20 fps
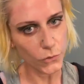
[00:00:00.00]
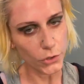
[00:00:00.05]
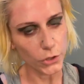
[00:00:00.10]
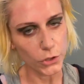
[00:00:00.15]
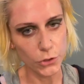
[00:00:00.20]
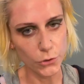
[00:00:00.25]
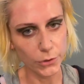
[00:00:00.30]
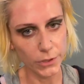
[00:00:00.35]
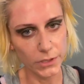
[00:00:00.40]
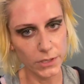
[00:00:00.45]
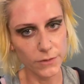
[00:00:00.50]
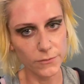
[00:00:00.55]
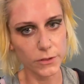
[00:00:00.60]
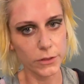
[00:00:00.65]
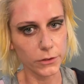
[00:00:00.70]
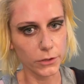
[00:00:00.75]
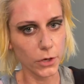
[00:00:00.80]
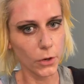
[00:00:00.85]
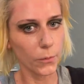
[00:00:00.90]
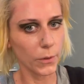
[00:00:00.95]
you can even
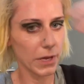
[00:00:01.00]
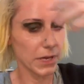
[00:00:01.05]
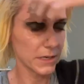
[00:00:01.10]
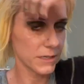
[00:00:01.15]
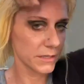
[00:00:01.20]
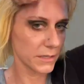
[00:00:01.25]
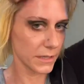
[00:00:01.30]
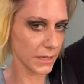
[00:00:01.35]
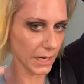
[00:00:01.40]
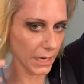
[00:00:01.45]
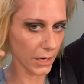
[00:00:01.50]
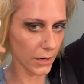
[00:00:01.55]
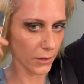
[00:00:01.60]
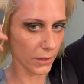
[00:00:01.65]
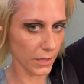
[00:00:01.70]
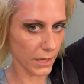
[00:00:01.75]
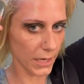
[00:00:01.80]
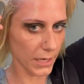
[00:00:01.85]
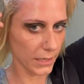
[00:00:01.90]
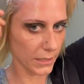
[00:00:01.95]
go into the
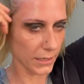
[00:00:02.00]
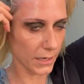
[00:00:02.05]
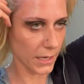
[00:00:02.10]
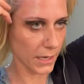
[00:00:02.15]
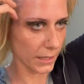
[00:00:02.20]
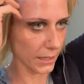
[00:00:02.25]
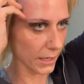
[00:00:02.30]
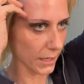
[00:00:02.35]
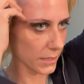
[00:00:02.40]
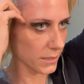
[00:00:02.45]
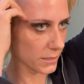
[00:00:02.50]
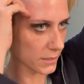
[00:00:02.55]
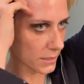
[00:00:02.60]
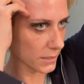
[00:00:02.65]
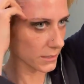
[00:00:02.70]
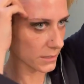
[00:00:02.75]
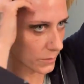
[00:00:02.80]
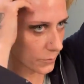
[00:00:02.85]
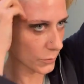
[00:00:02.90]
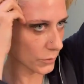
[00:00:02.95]
hairline and get into
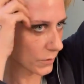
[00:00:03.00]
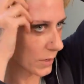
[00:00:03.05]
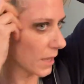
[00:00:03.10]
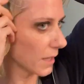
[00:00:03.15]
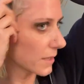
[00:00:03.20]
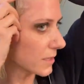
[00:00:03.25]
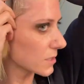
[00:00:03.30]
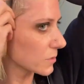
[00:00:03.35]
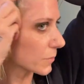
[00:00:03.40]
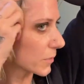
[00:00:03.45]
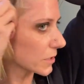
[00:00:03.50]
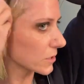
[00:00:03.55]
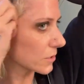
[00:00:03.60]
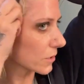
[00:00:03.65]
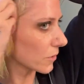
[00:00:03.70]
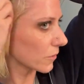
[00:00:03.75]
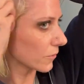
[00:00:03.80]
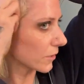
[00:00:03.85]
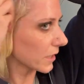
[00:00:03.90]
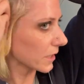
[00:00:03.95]
the temporalis
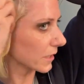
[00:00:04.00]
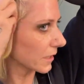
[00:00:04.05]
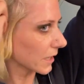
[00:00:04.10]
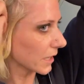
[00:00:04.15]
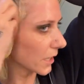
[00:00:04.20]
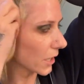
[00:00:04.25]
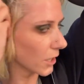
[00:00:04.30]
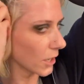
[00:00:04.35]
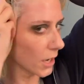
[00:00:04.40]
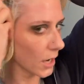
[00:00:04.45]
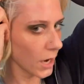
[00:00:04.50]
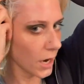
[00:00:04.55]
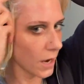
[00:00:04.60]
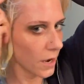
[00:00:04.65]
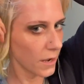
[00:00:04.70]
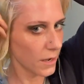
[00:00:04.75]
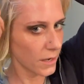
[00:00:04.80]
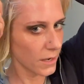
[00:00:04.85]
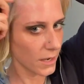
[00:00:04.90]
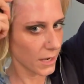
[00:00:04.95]
muscle right in here.
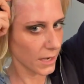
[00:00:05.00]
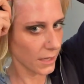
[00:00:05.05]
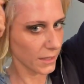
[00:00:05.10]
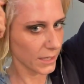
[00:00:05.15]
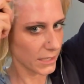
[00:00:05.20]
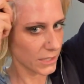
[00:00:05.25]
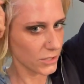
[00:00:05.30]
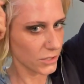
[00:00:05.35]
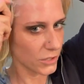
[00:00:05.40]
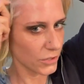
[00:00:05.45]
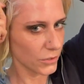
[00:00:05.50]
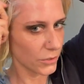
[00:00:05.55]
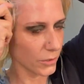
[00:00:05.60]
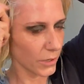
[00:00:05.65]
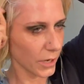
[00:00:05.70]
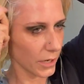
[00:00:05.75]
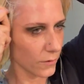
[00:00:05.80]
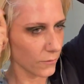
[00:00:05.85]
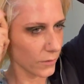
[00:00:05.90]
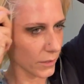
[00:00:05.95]
I like to do
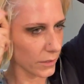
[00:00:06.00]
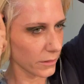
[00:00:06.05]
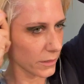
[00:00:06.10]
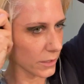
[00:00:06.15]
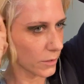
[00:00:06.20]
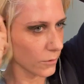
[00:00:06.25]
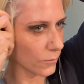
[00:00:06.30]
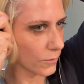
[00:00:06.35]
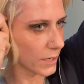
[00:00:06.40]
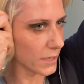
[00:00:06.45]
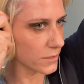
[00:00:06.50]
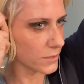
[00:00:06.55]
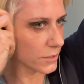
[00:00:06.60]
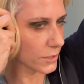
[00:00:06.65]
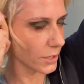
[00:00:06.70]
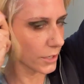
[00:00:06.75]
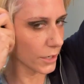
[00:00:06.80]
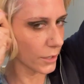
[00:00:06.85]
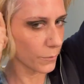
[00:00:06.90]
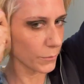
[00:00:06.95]
kind of like the
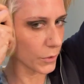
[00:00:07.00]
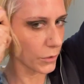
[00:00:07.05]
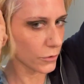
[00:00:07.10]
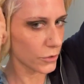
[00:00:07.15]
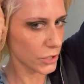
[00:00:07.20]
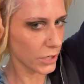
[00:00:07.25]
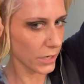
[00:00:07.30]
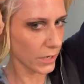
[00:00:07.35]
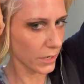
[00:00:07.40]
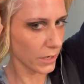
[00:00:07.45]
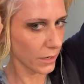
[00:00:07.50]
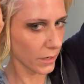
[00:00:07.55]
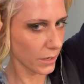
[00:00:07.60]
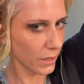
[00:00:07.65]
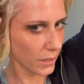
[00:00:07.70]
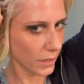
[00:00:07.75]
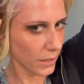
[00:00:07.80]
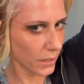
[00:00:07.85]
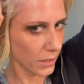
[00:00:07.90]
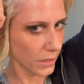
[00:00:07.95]
eraser motion.
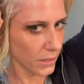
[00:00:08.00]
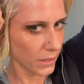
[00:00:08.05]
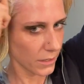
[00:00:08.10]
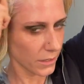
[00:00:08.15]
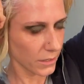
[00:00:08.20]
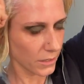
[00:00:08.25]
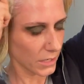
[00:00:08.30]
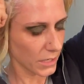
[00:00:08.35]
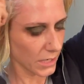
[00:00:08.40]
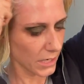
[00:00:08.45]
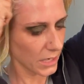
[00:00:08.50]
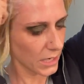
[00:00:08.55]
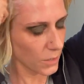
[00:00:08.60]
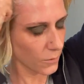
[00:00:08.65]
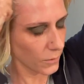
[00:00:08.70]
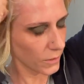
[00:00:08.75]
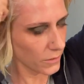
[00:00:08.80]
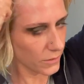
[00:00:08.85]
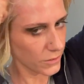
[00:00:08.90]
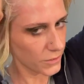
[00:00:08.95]

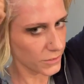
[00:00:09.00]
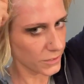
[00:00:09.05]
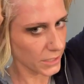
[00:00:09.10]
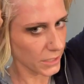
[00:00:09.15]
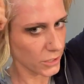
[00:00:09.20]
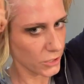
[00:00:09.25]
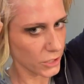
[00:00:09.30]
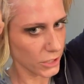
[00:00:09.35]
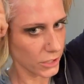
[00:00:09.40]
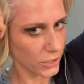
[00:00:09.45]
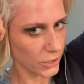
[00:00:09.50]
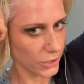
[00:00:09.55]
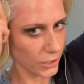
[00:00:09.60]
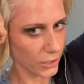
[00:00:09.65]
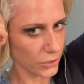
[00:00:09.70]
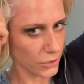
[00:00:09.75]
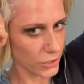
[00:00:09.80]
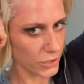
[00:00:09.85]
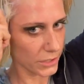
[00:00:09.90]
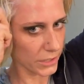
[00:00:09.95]
Anywhere there's tension, you
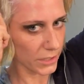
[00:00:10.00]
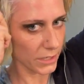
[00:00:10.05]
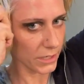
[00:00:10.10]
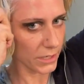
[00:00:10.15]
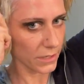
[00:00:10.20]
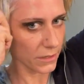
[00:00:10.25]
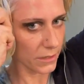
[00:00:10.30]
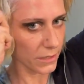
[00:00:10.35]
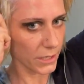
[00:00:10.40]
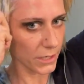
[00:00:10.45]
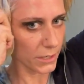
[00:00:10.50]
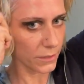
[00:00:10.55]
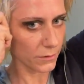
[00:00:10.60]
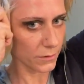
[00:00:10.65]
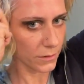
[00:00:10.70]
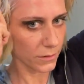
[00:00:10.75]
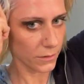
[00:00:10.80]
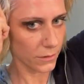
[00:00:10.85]
can just get in there.